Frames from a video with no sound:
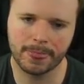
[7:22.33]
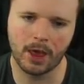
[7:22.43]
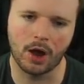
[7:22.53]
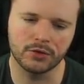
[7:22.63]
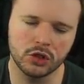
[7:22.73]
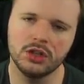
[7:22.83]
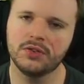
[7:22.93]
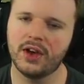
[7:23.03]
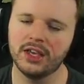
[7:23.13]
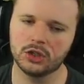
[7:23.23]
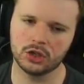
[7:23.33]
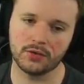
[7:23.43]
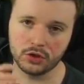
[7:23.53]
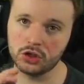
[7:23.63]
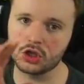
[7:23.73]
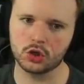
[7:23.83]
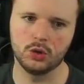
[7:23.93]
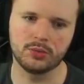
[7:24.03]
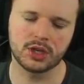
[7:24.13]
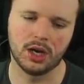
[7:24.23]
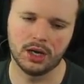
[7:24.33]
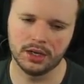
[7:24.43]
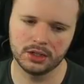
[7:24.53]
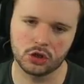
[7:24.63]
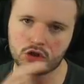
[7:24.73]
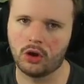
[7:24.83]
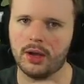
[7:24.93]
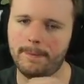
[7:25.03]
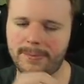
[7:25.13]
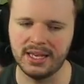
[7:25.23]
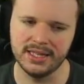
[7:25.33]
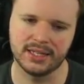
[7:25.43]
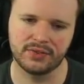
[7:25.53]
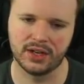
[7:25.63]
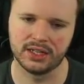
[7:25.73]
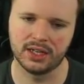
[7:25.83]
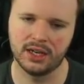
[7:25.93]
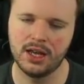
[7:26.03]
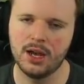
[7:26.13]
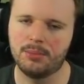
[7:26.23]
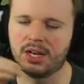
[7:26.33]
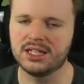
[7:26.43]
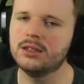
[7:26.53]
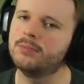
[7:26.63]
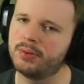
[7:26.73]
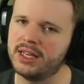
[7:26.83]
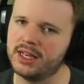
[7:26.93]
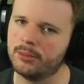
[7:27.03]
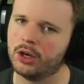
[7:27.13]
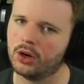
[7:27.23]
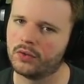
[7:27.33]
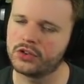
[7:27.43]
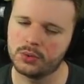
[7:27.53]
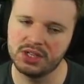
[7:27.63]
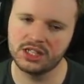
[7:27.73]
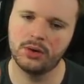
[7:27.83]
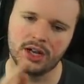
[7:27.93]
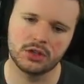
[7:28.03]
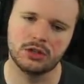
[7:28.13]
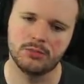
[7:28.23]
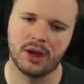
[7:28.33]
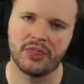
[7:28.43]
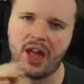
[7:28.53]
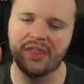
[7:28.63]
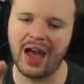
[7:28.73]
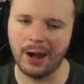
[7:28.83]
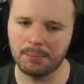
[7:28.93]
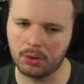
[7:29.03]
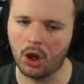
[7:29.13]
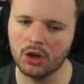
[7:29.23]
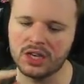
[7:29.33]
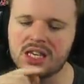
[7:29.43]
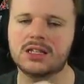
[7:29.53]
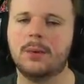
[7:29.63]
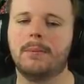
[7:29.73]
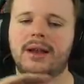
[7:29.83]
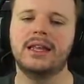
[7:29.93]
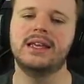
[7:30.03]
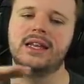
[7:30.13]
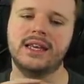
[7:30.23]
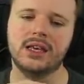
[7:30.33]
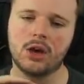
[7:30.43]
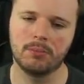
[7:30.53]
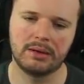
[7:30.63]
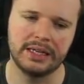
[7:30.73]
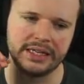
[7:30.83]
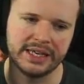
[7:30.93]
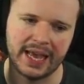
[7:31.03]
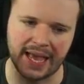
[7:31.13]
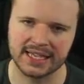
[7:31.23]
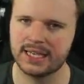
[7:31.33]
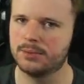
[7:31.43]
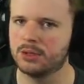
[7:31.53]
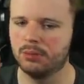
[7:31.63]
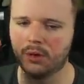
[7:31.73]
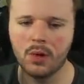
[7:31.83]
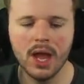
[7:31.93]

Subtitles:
I've done the scoop turn to try and beat the defender, but I didn't beat him enough. So he still had two men there. That block is completely acceptable.